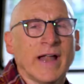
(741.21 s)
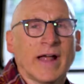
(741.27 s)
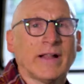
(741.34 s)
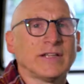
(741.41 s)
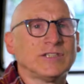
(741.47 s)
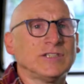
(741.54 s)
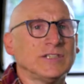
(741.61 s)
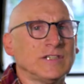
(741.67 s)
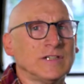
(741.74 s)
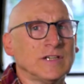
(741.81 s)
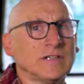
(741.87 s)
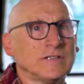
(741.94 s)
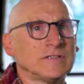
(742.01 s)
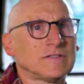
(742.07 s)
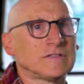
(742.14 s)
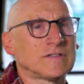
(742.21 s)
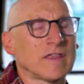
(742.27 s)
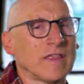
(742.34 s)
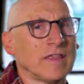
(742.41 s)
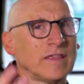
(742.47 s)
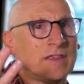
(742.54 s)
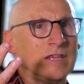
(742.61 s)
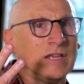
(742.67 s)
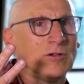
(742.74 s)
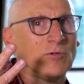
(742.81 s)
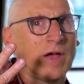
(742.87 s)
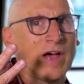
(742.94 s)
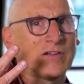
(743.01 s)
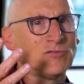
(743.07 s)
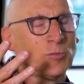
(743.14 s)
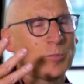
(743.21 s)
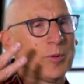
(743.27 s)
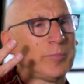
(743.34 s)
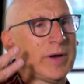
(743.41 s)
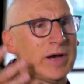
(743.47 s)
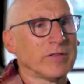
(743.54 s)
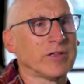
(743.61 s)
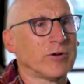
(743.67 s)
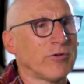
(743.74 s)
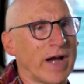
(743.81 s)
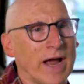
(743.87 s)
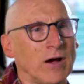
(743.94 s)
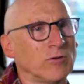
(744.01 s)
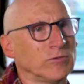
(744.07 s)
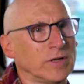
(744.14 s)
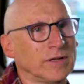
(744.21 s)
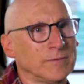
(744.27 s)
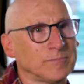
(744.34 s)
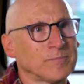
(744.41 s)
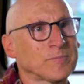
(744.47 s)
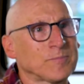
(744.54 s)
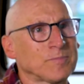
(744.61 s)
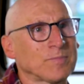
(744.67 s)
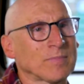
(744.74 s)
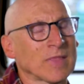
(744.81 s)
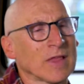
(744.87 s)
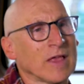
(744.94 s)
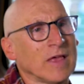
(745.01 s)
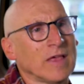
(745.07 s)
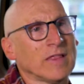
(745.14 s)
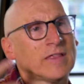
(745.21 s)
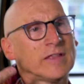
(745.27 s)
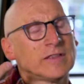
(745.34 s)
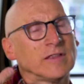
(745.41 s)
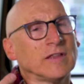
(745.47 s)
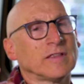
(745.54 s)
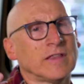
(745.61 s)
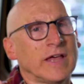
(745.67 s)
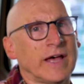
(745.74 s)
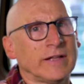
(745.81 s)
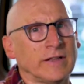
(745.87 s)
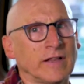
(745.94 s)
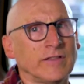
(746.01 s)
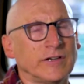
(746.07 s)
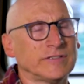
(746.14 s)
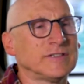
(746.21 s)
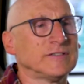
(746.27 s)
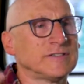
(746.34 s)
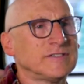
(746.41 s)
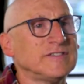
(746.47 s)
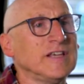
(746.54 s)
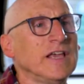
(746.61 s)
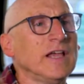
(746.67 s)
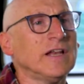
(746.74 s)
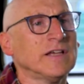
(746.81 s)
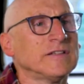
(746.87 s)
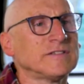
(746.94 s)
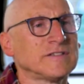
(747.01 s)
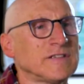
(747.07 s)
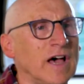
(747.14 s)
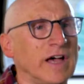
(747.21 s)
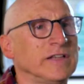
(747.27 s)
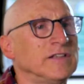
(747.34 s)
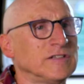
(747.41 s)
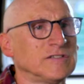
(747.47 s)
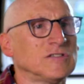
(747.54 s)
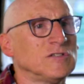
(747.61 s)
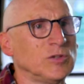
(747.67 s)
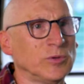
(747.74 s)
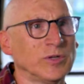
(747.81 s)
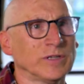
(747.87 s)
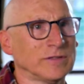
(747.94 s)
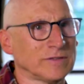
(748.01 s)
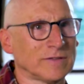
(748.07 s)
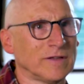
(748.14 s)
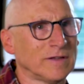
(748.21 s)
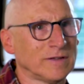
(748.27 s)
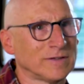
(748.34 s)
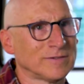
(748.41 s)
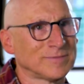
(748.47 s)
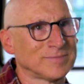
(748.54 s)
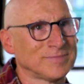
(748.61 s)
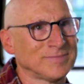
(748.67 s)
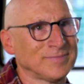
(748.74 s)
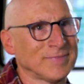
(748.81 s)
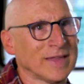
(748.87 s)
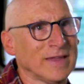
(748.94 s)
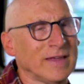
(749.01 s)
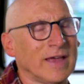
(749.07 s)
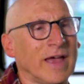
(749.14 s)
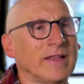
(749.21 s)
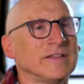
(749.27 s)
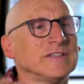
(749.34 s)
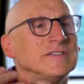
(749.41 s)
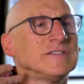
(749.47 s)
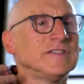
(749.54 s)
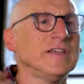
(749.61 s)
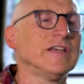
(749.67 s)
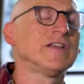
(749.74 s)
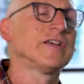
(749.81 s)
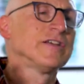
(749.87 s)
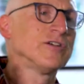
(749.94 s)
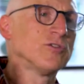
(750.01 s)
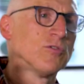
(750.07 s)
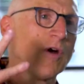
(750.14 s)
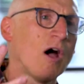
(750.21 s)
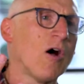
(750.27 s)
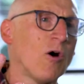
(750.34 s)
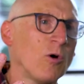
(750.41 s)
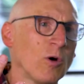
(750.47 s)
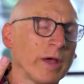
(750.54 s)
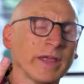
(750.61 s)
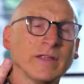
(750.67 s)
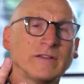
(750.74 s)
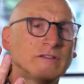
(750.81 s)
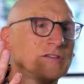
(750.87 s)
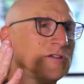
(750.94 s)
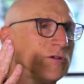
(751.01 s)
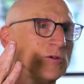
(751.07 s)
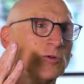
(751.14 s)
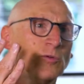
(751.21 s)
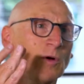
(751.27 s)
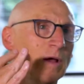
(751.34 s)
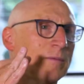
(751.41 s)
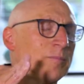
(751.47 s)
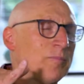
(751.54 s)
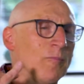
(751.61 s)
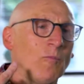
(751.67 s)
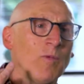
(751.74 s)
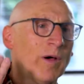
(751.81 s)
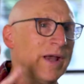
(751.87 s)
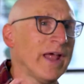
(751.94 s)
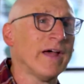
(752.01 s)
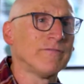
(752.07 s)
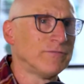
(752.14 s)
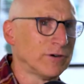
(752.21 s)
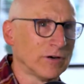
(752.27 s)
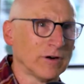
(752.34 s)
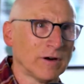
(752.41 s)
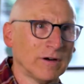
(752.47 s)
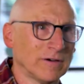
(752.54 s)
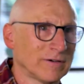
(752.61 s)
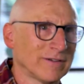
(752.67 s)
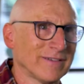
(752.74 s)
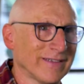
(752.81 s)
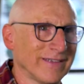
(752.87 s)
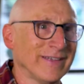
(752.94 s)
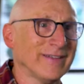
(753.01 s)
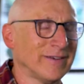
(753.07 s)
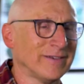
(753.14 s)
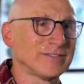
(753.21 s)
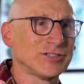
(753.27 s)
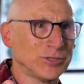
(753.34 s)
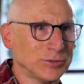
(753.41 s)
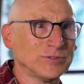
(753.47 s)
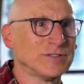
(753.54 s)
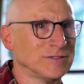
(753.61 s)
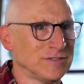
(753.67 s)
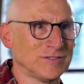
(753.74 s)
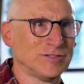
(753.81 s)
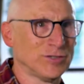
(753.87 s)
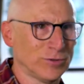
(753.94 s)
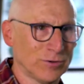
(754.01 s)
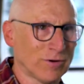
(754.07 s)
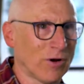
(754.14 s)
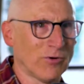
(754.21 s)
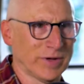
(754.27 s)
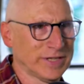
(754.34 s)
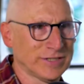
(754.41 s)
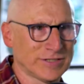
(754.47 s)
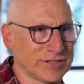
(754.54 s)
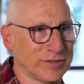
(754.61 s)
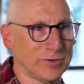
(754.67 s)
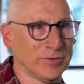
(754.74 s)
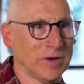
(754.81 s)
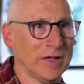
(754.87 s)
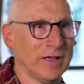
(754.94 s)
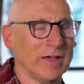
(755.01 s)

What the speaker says: analogy is you have to prepare the ground. That there's a seed inside the student, and the seed could grow into whatever it chooses to grow into.